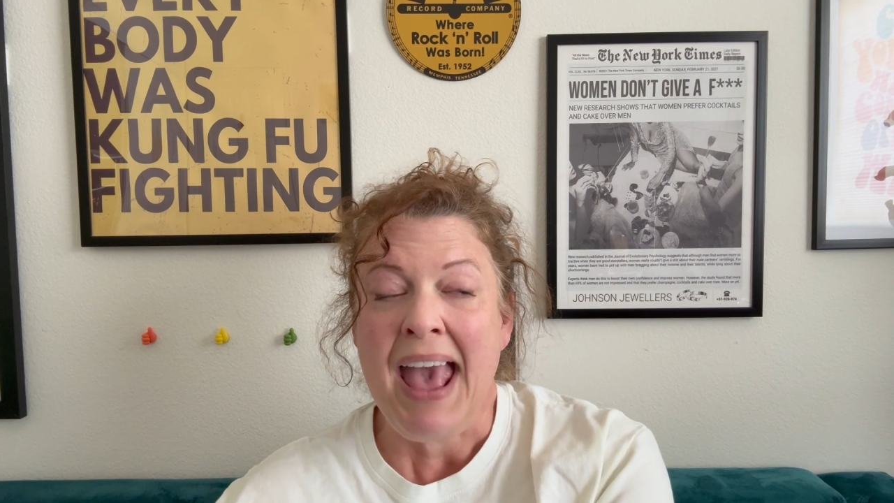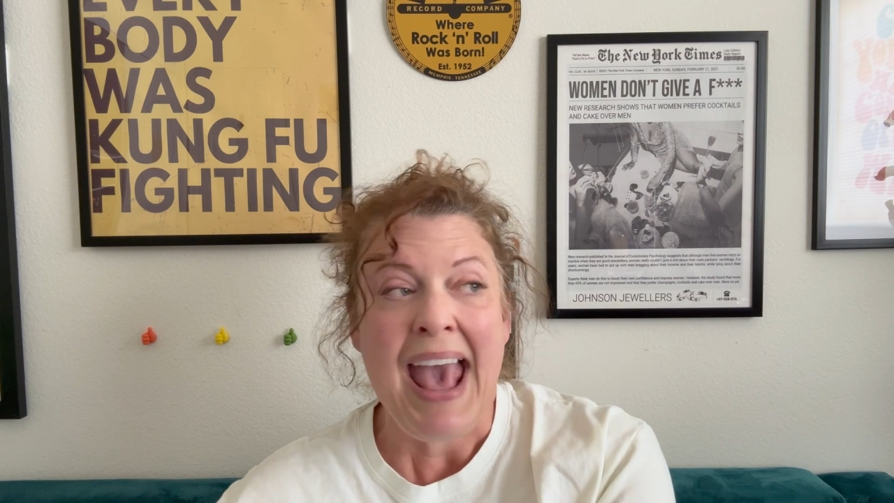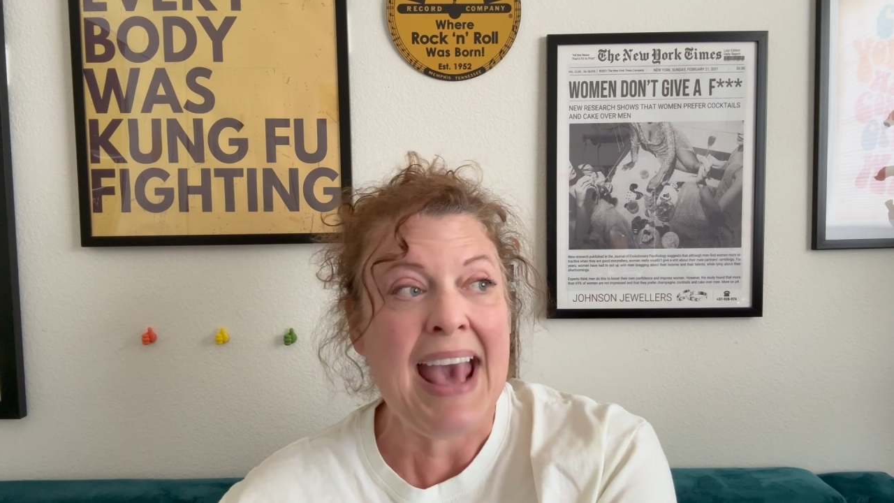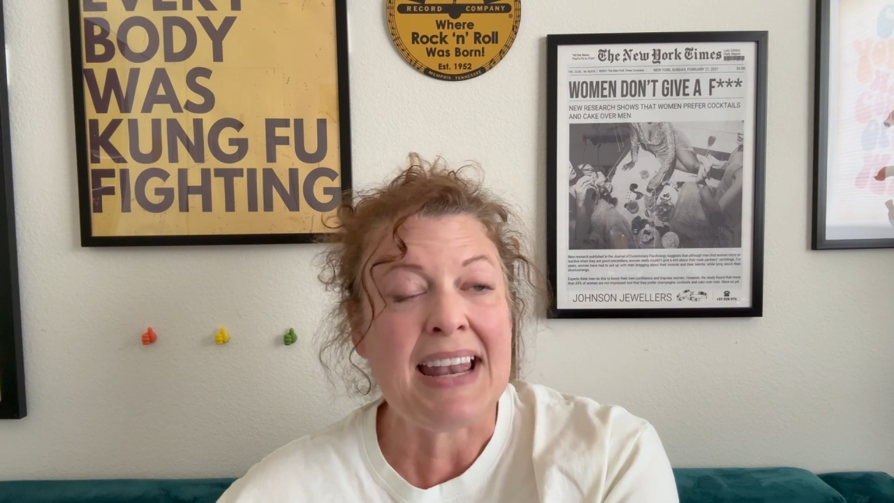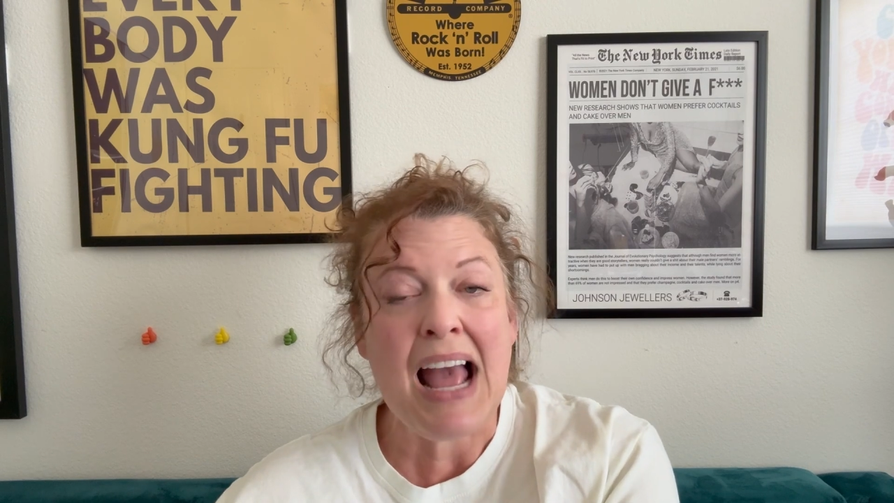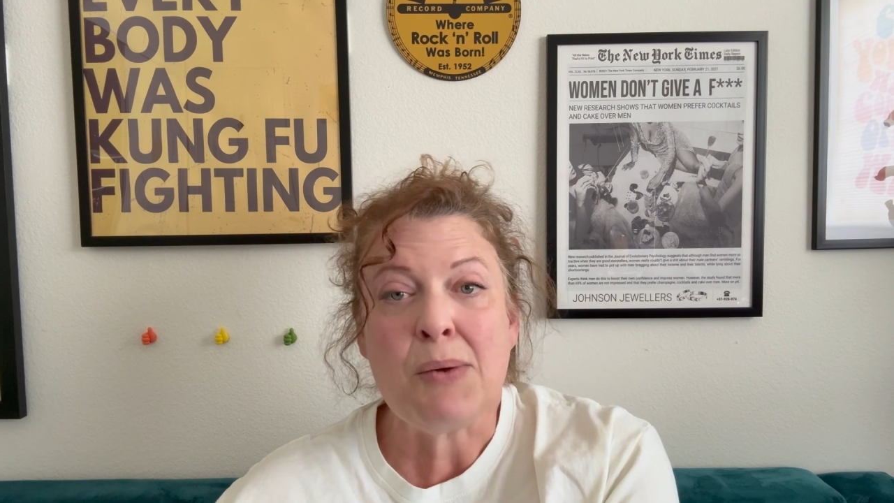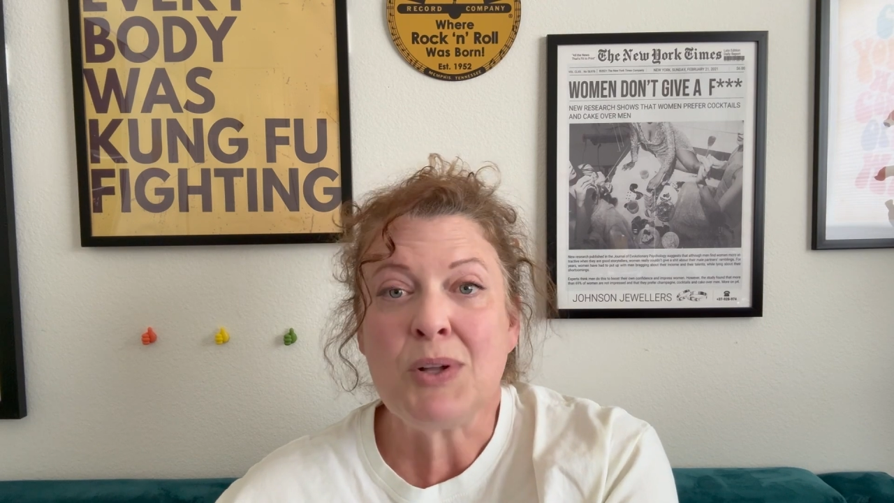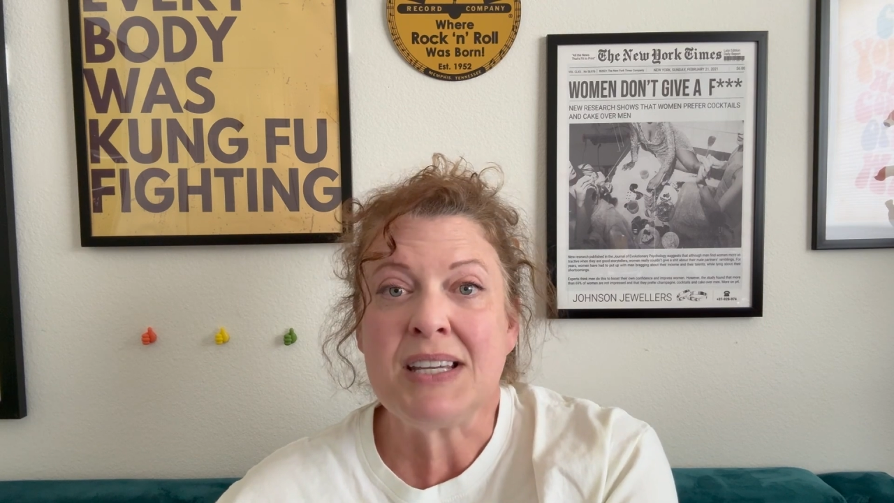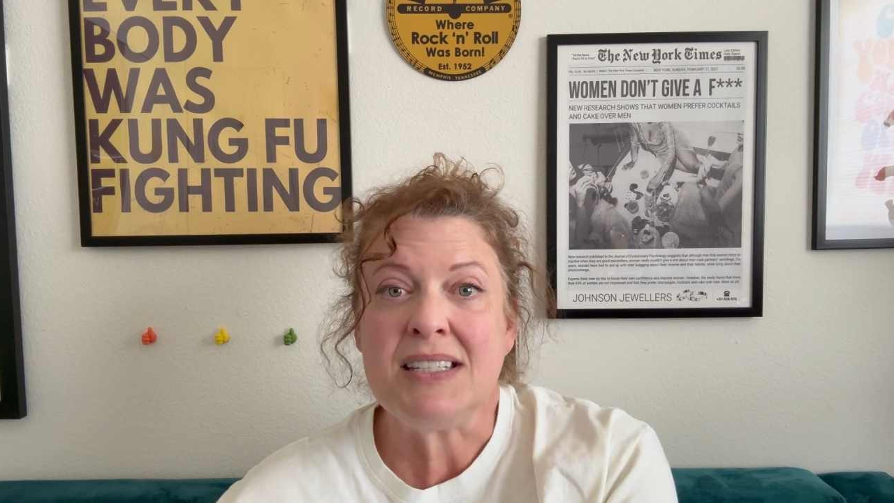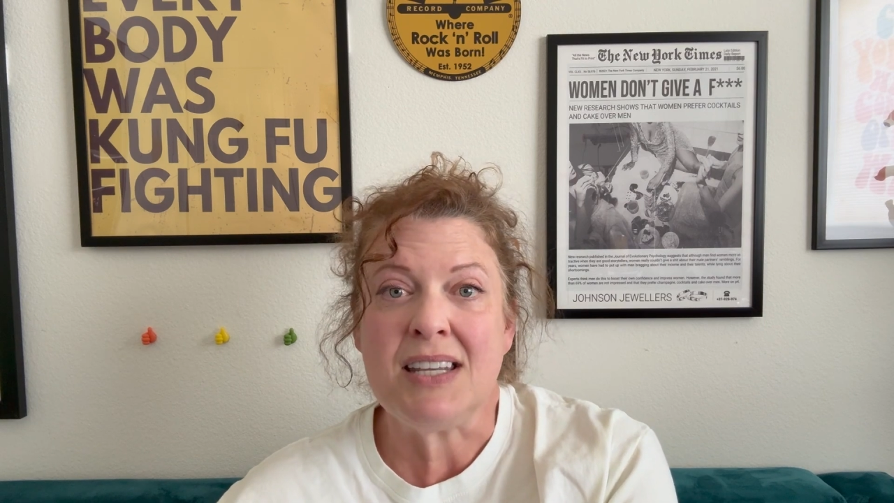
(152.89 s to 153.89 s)
And I will
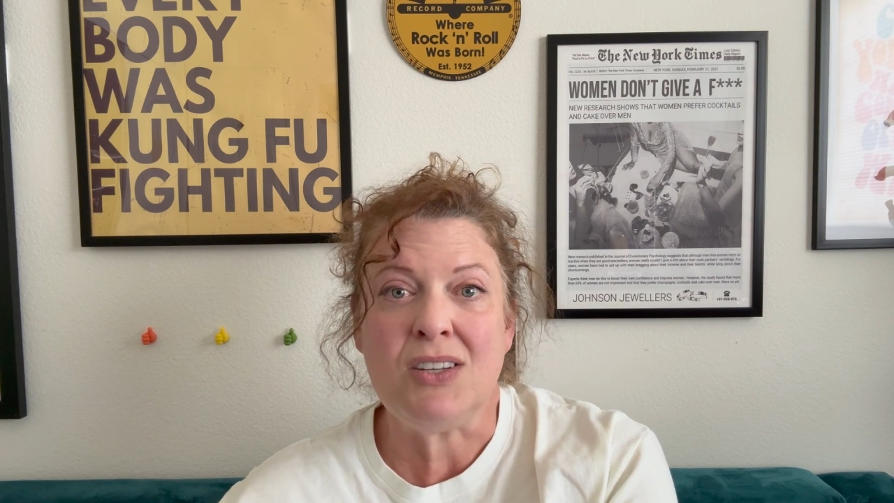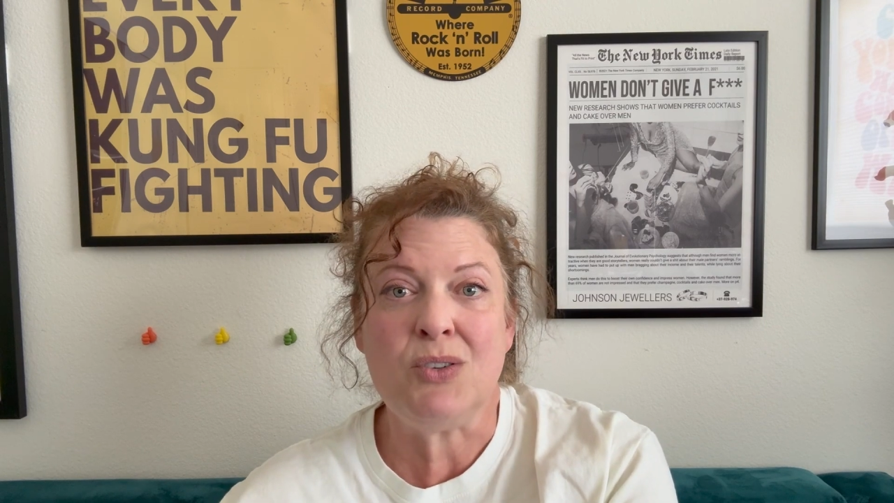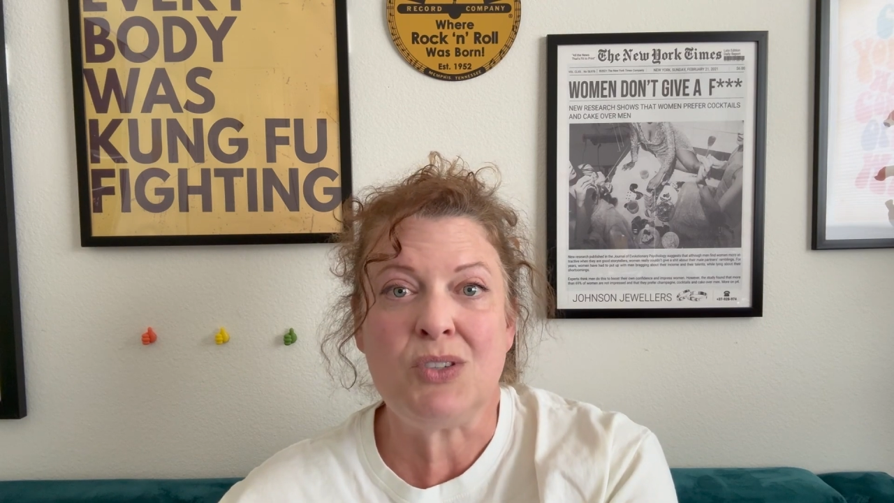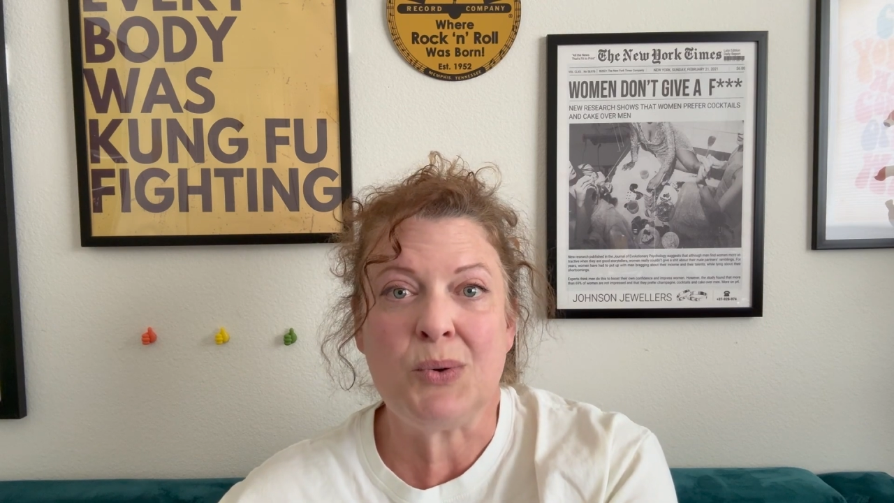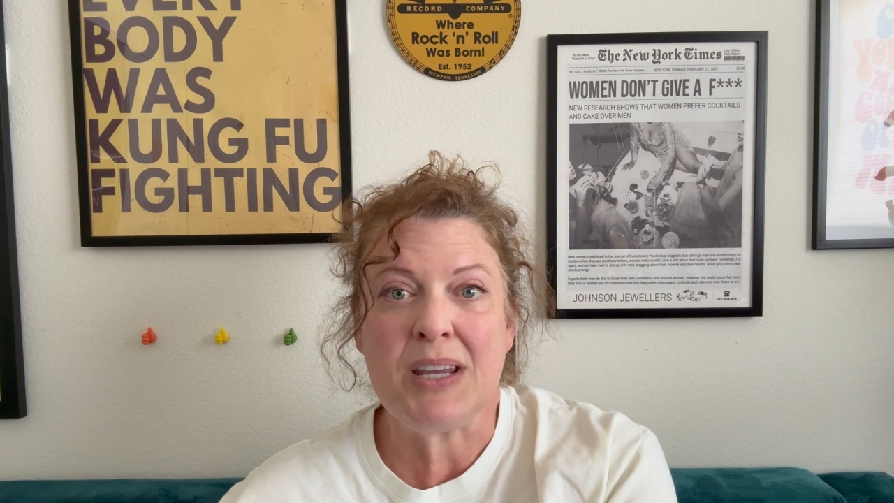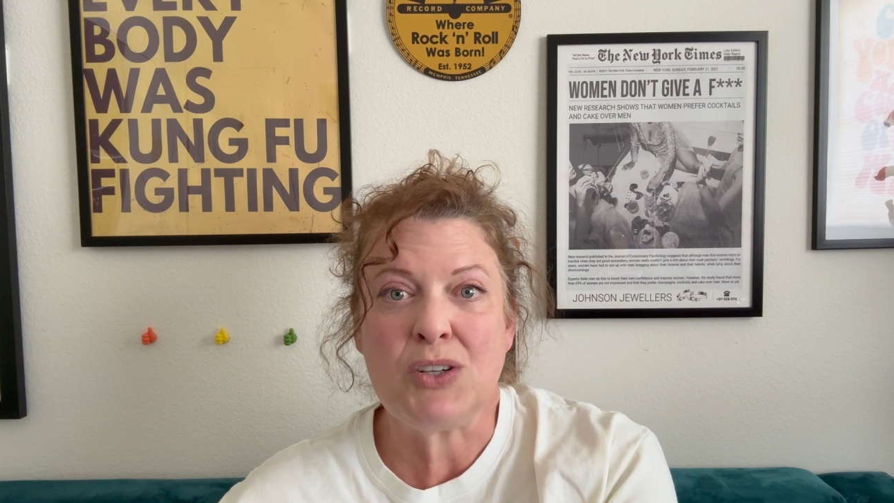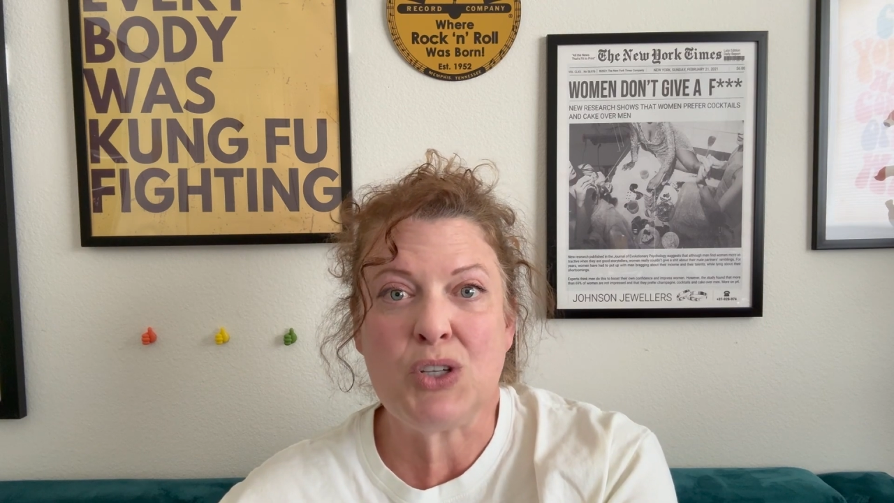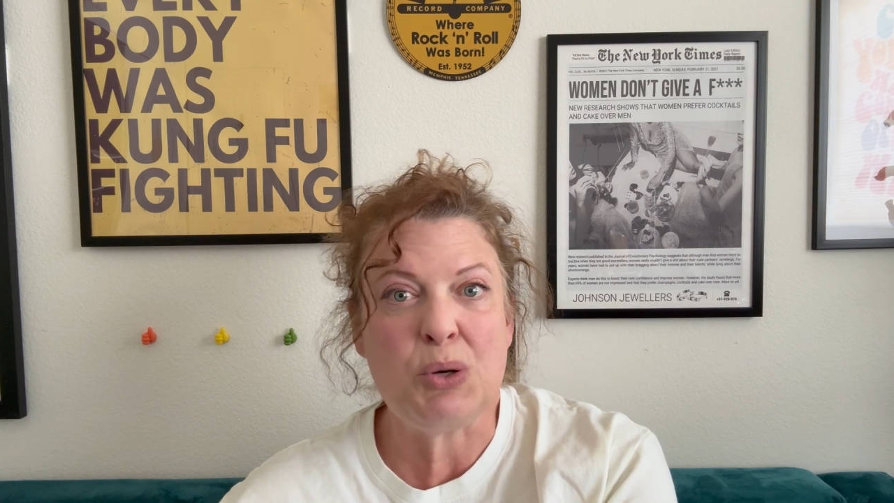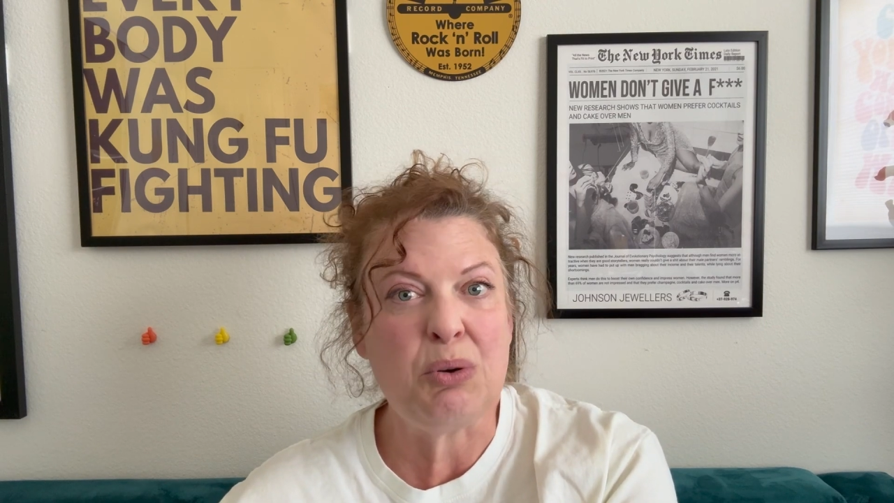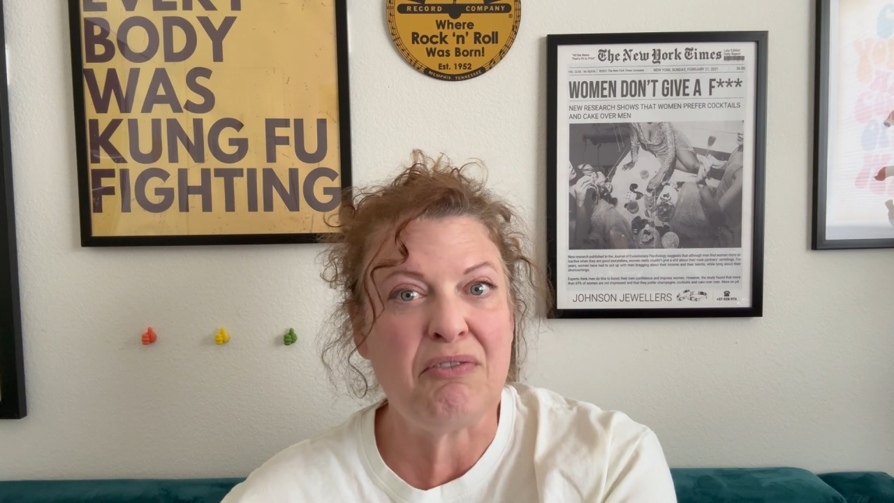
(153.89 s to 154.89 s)
continue doing
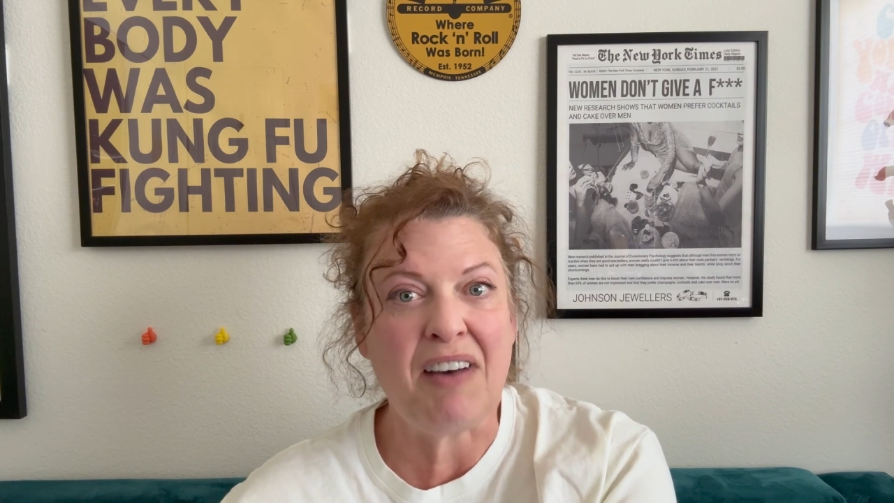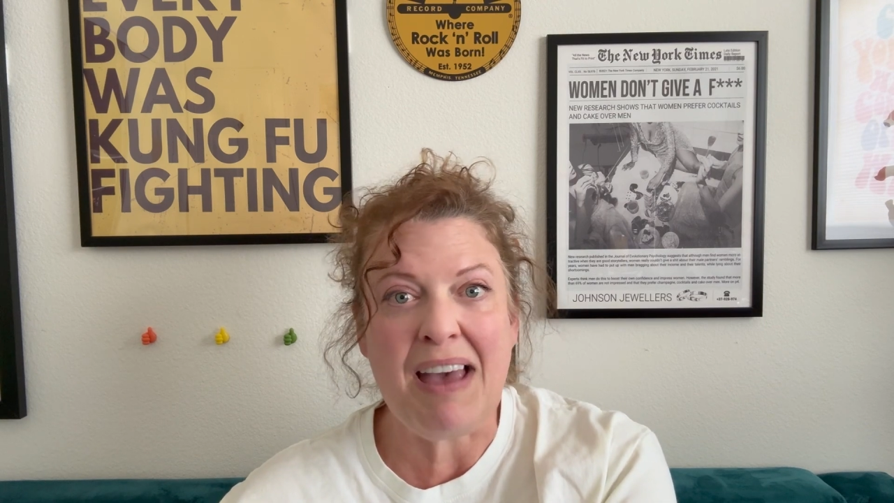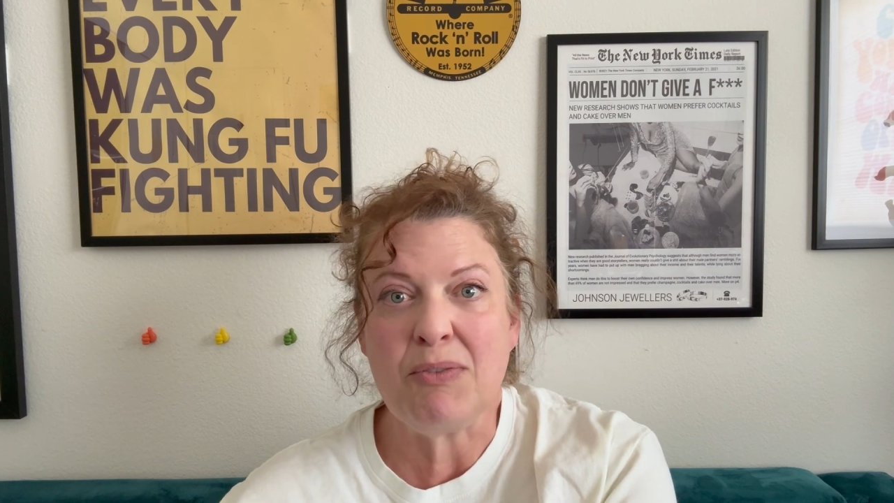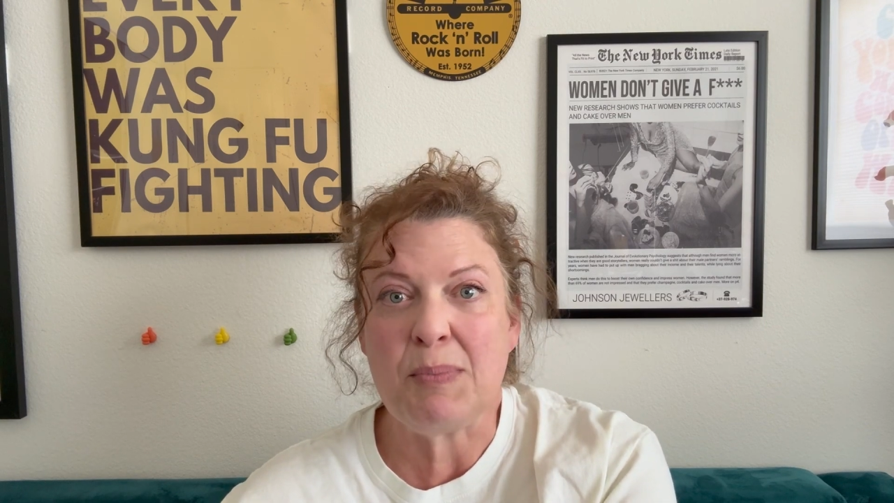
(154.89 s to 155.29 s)
2 to 5